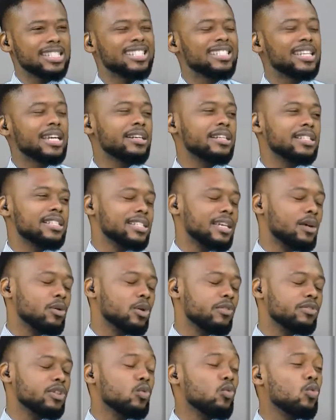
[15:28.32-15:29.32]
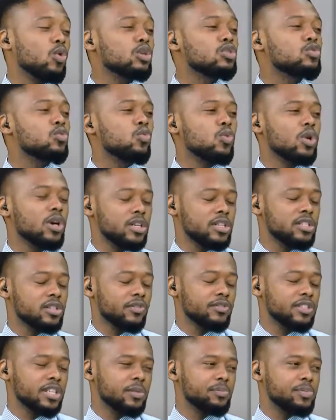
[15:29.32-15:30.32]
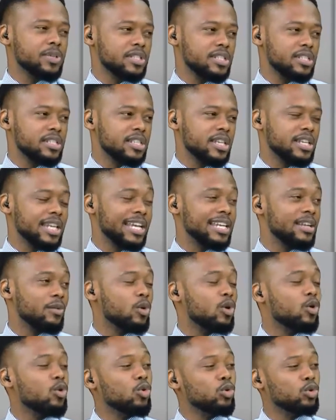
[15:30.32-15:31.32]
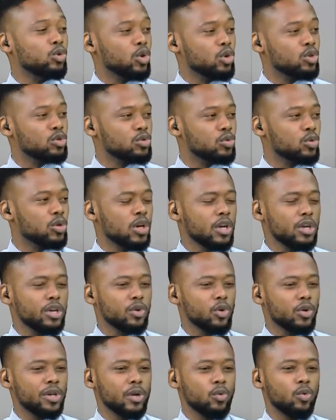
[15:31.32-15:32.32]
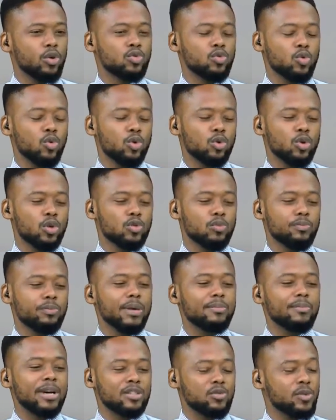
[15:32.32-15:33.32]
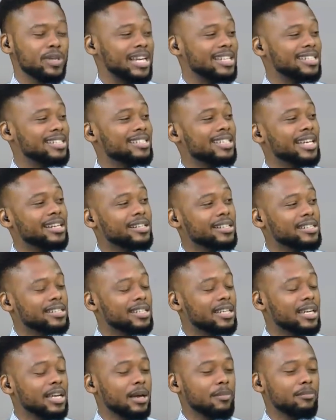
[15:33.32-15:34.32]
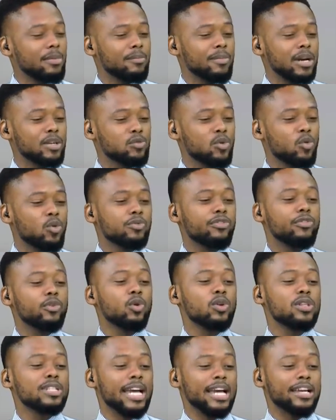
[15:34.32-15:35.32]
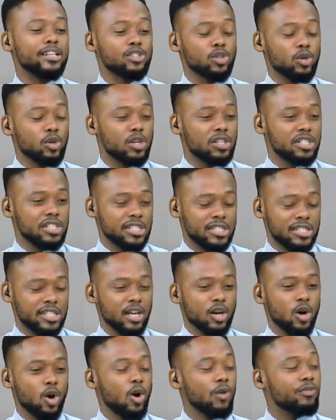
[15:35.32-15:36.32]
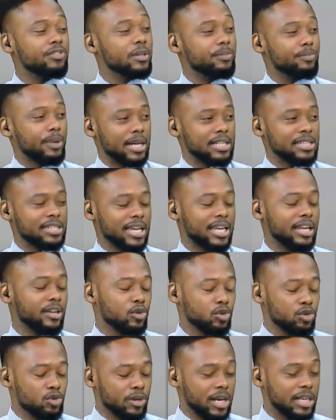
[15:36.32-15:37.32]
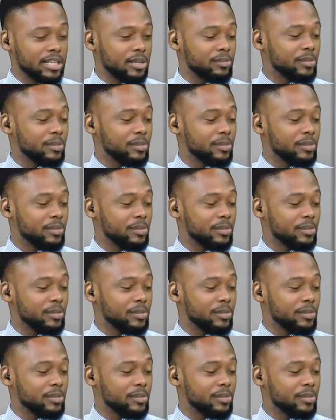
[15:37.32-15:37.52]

integrity, now one of the watchwords of the APC say that they want to hold on to. You know, they want to hold on to members who get integrity, members who won't follow the ideologies of the party. And I know you rightly